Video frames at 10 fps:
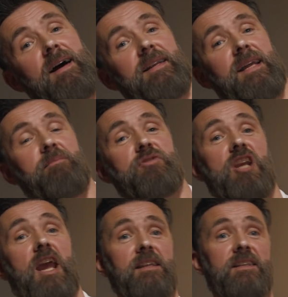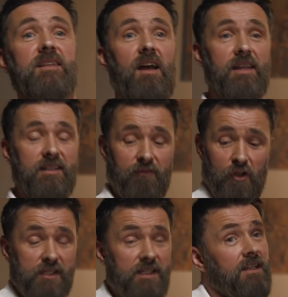and up. Change sides. So if
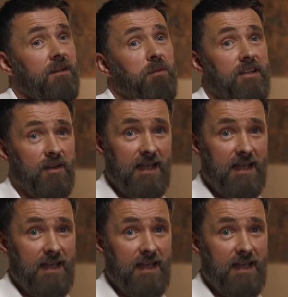you're seated, place your